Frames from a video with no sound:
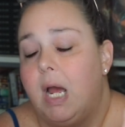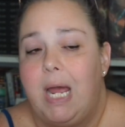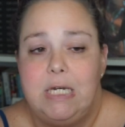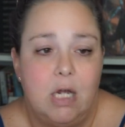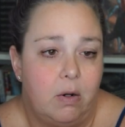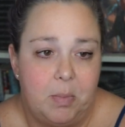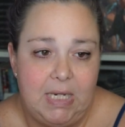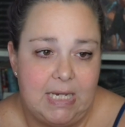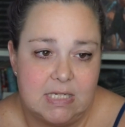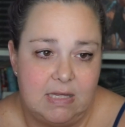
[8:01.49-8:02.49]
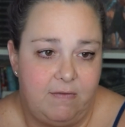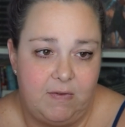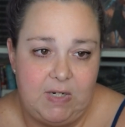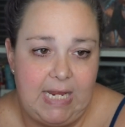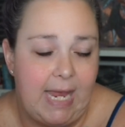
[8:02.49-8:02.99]
I know I'm going to get to the
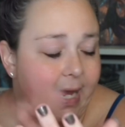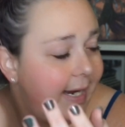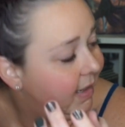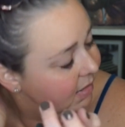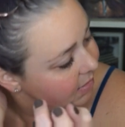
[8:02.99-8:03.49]
50K,